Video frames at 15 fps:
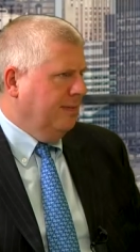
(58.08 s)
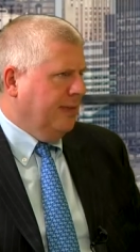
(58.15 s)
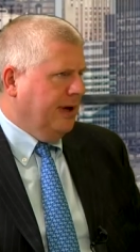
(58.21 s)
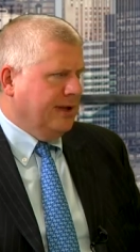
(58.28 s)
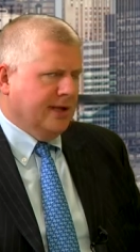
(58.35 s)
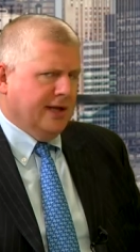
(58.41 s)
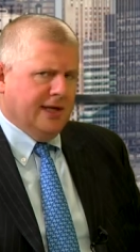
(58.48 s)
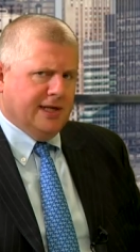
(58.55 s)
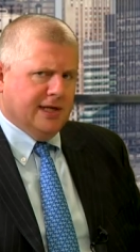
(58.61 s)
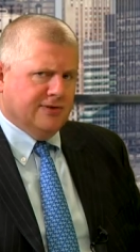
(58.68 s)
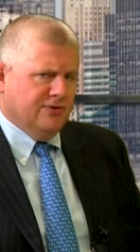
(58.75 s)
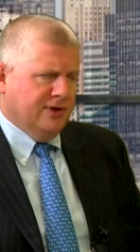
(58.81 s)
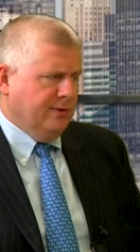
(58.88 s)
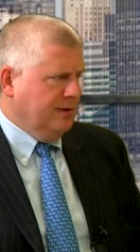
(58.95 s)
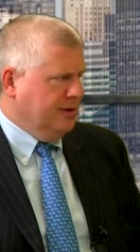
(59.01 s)
basically does
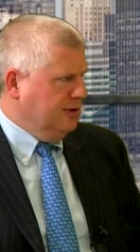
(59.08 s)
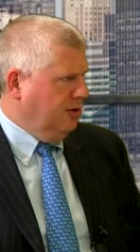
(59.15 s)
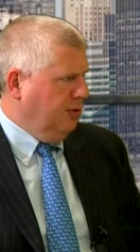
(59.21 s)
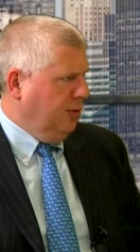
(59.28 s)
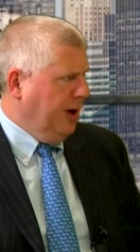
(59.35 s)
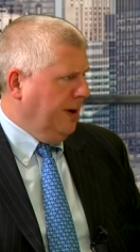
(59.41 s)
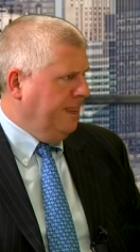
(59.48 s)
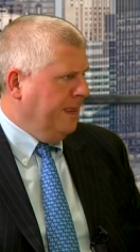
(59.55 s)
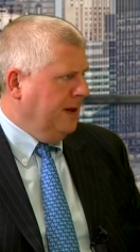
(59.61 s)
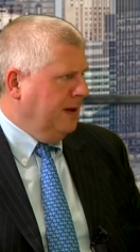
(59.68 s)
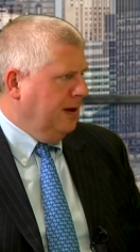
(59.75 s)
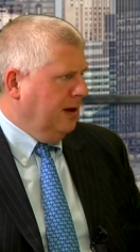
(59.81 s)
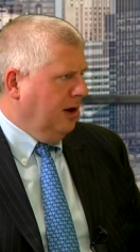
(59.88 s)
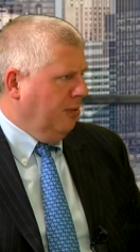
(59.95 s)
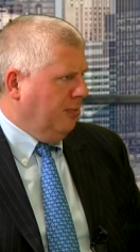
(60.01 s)
for anyone who's not aware,
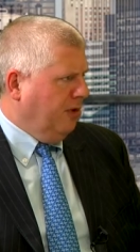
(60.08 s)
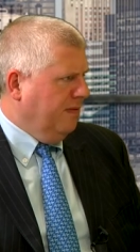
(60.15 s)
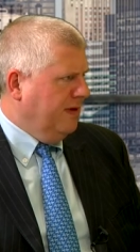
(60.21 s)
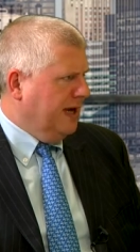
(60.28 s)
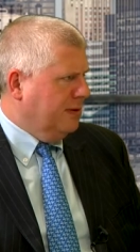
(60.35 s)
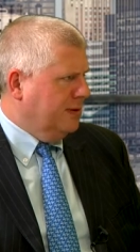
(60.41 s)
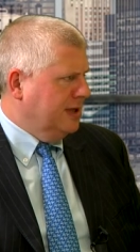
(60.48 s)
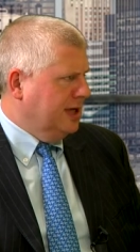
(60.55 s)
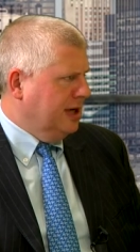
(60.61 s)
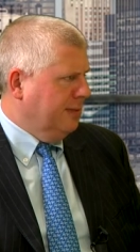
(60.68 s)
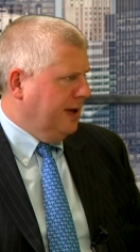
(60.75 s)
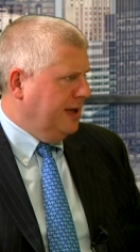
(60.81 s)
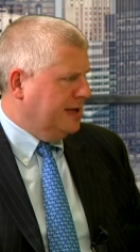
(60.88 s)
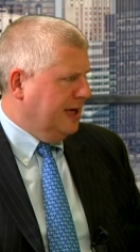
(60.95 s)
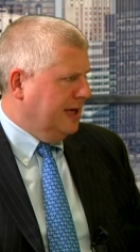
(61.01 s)
a uh, private equity
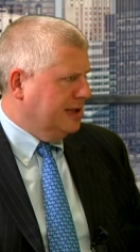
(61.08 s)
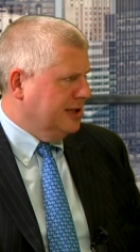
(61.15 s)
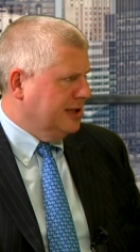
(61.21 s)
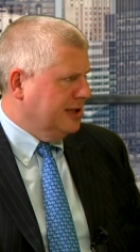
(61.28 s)
company takes a